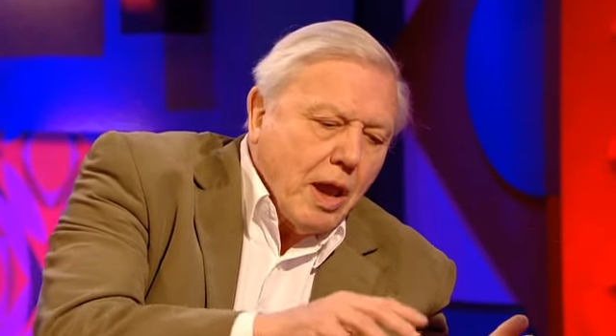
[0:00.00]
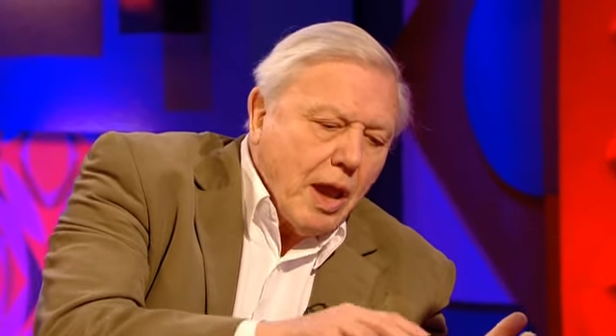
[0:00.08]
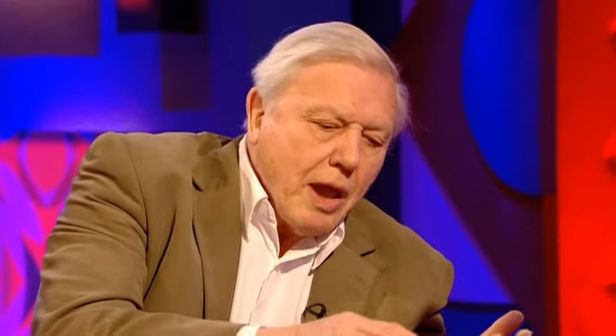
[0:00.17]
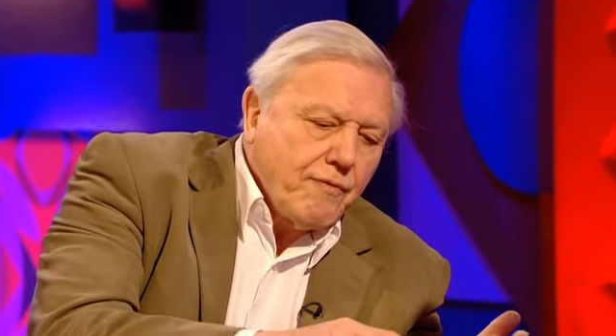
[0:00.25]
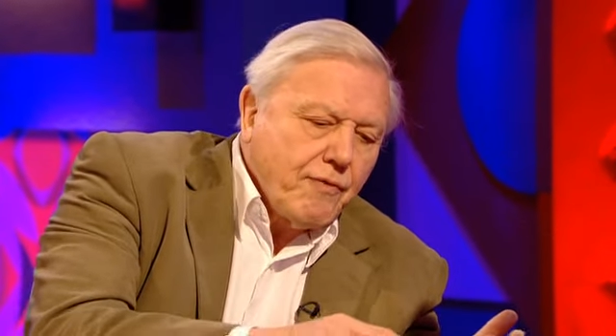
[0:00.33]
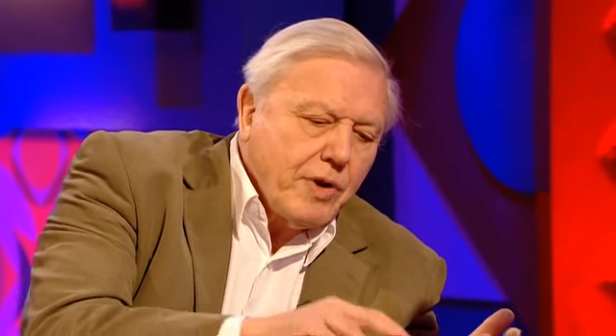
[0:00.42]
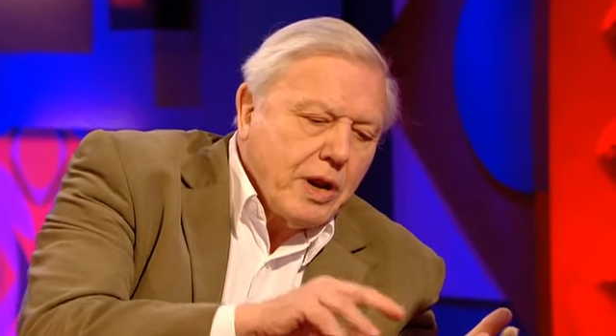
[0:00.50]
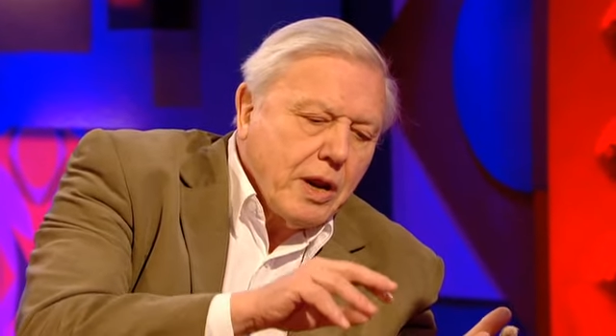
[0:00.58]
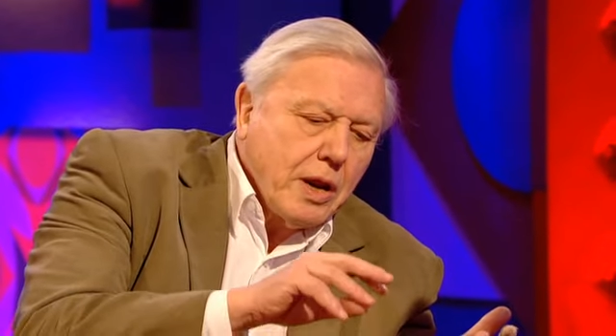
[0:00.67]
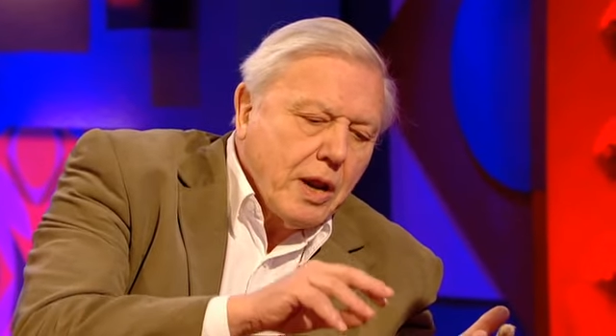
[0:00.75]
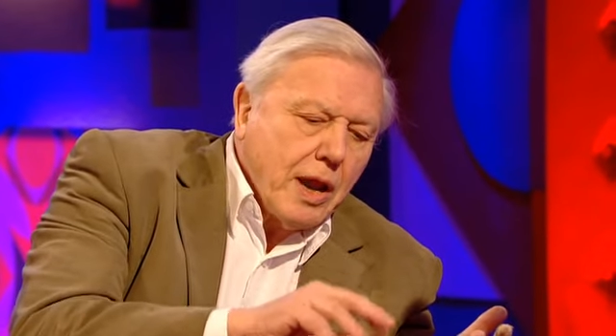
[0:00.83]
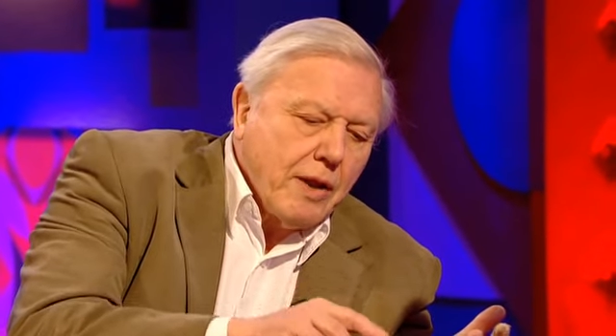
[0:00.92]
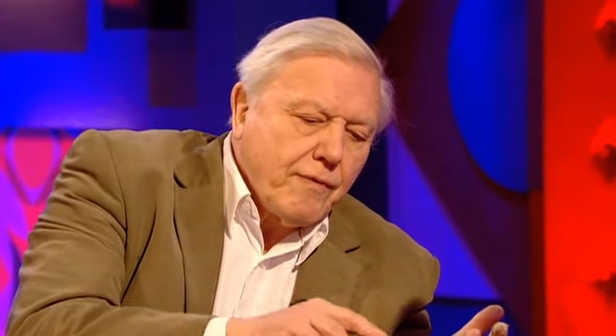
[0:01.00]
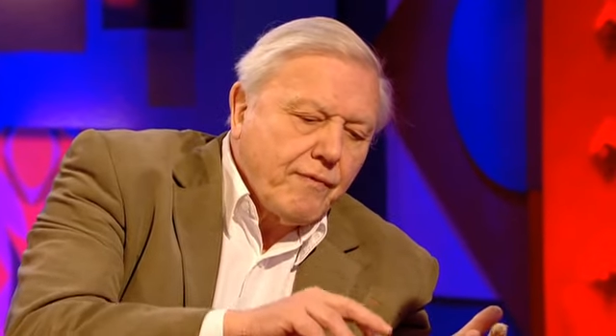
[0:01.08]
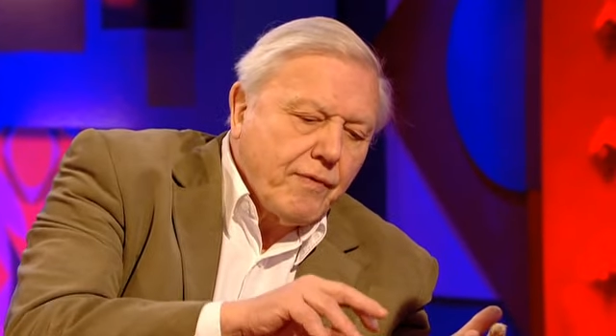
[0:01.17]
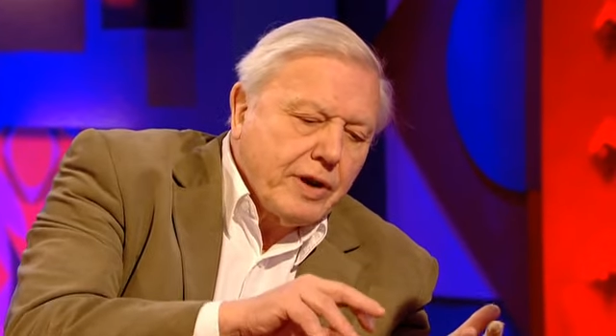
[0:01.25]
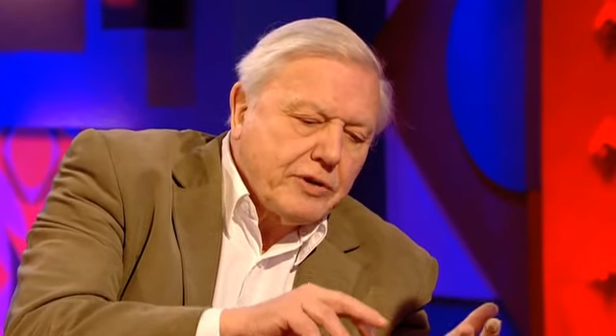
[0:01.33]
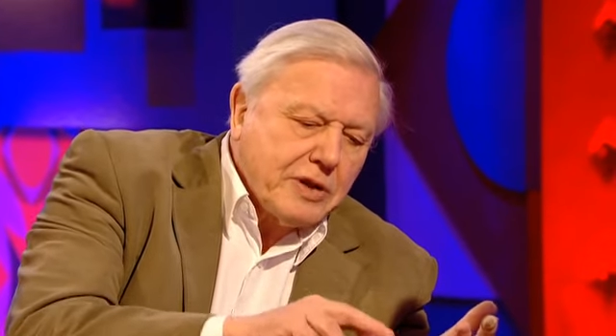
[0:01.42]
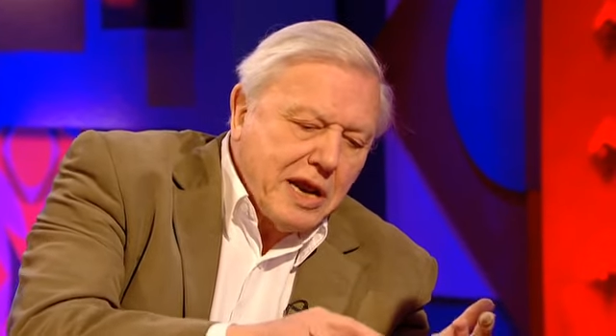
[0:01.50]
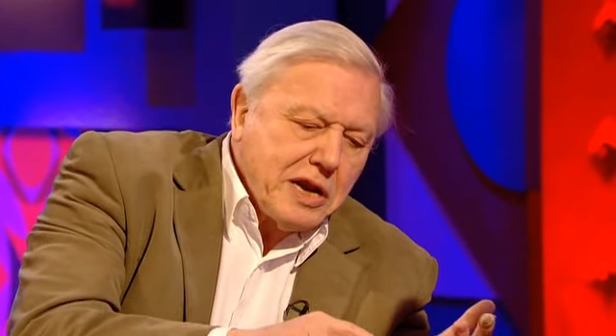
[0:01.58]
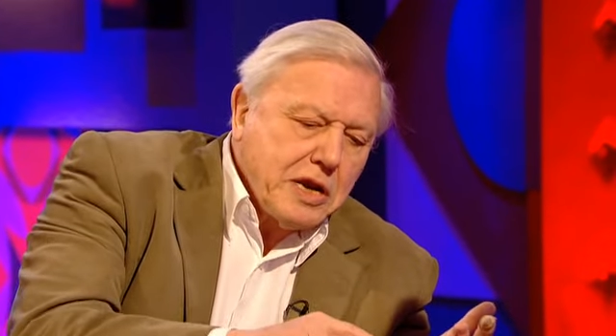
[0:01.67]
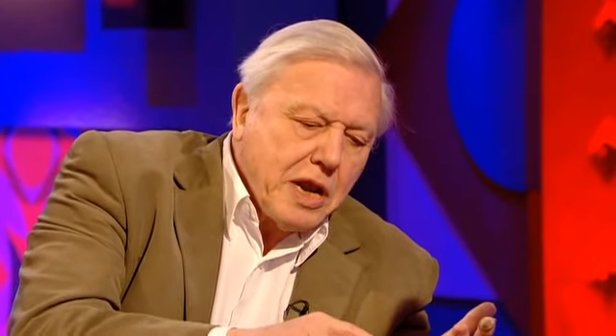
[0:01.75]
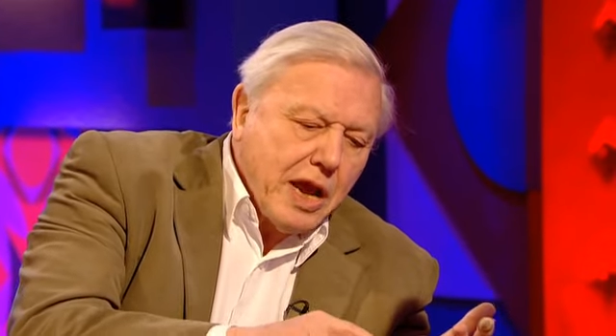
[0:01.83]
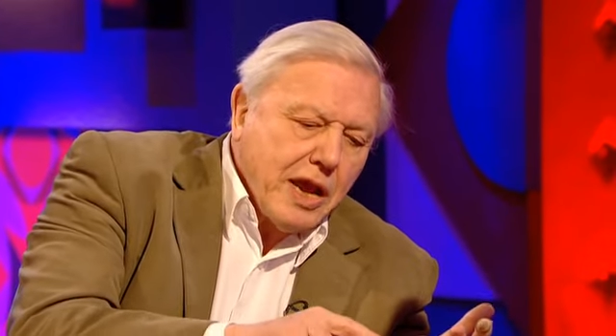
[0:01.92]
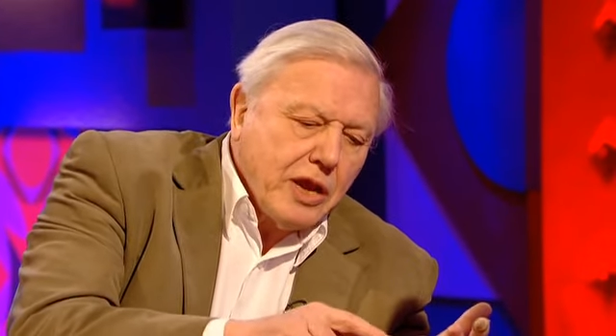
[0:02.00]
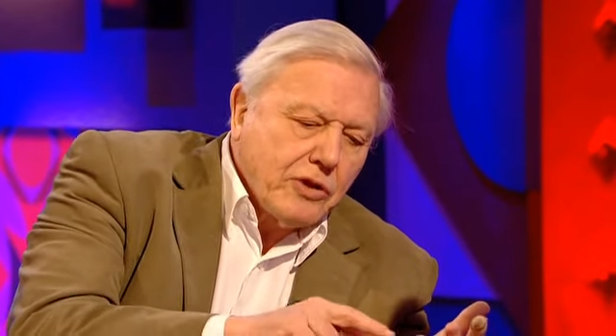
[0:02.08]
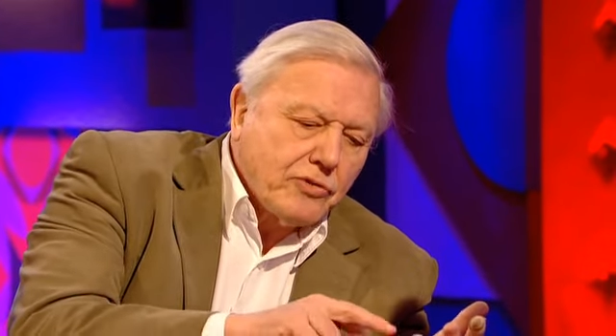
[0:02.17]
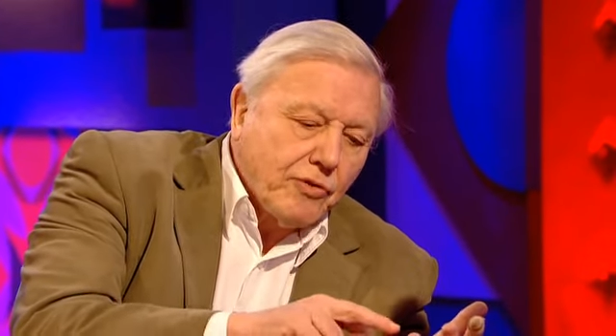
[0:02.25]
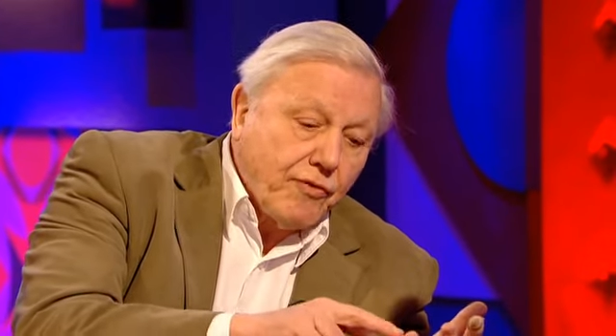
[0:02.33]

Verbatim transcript: Every, every 10 days to